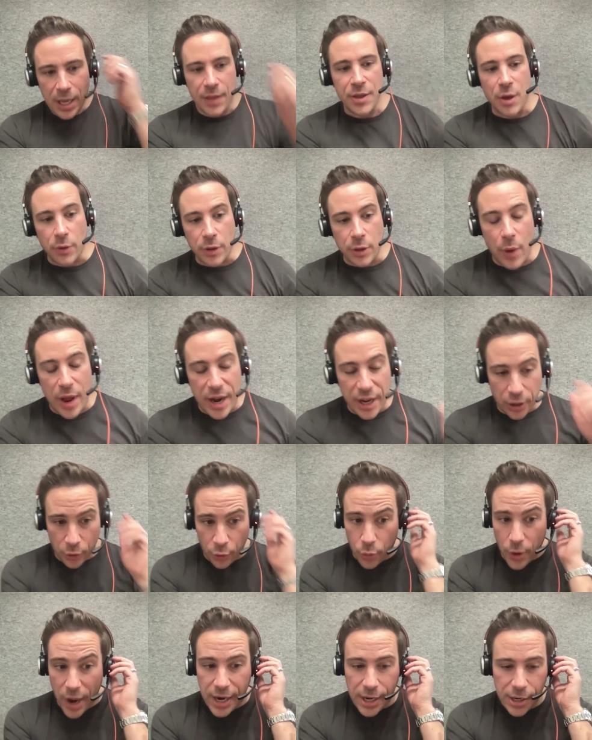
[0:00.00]
And the only way to
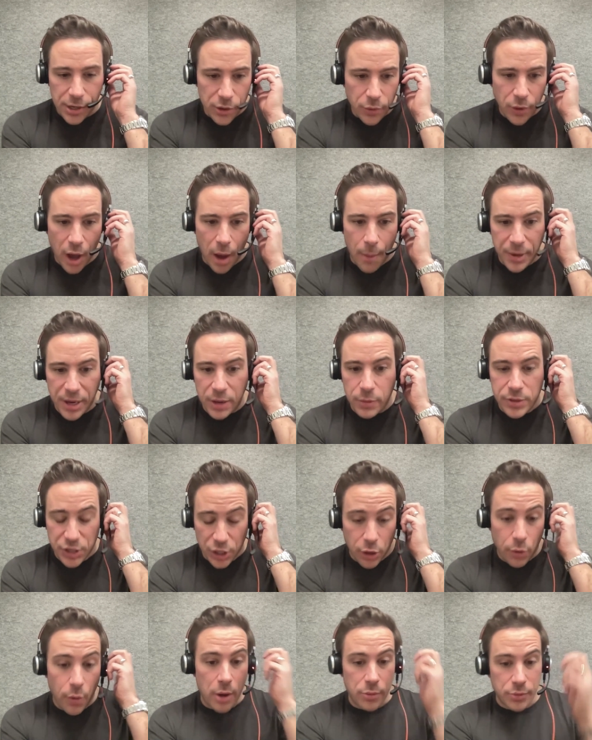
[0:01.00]
create a new company was
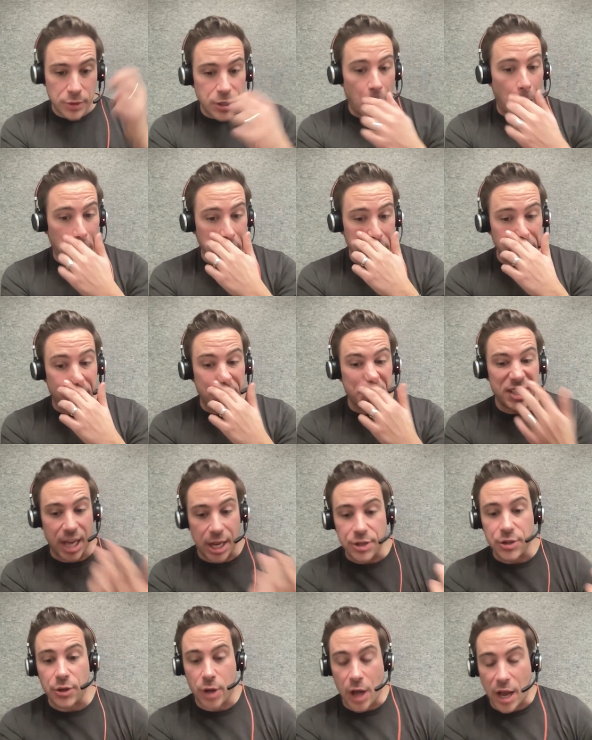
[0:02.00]
to go out and talk to
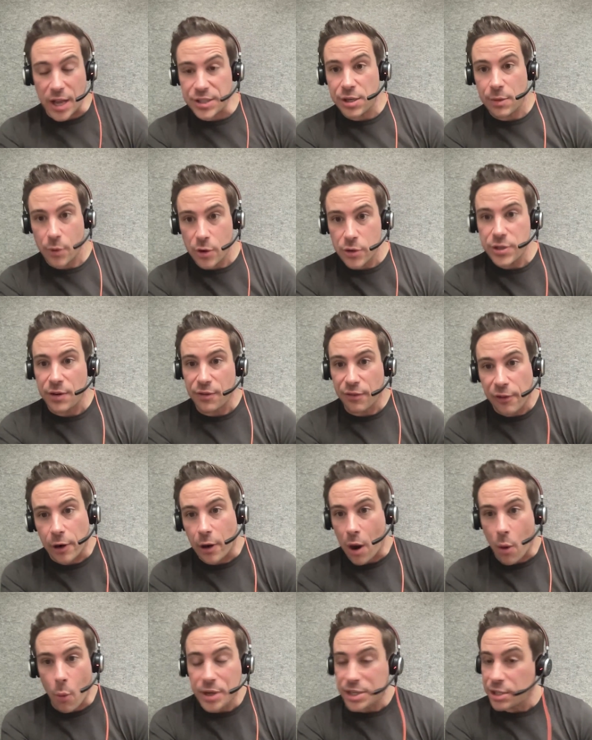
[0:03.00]
potential customers and
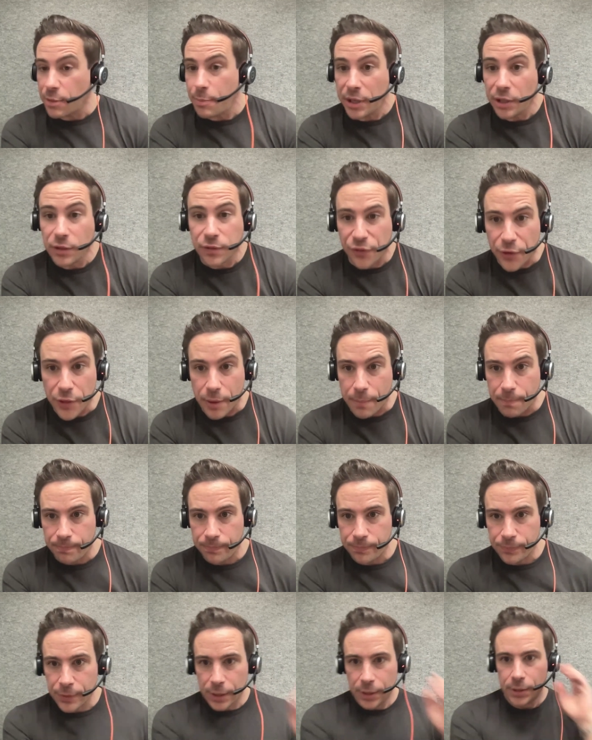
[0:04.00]
figure out what to build for them.
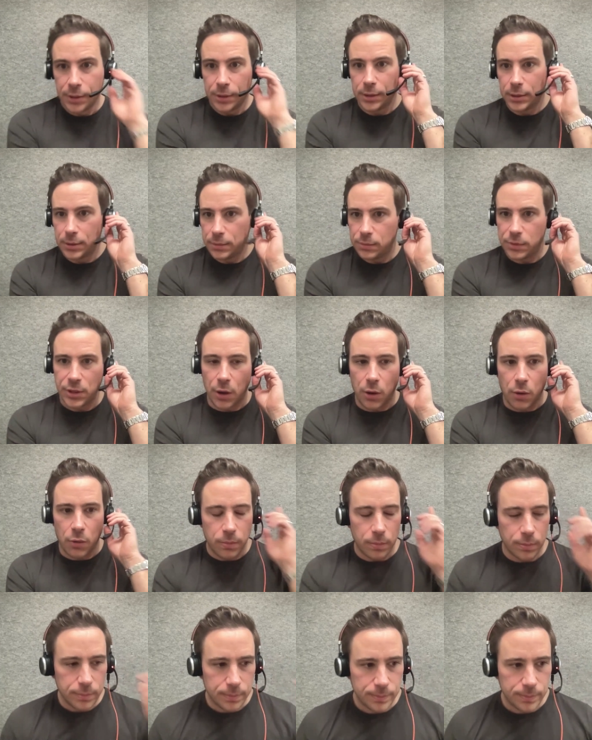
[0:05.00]
So,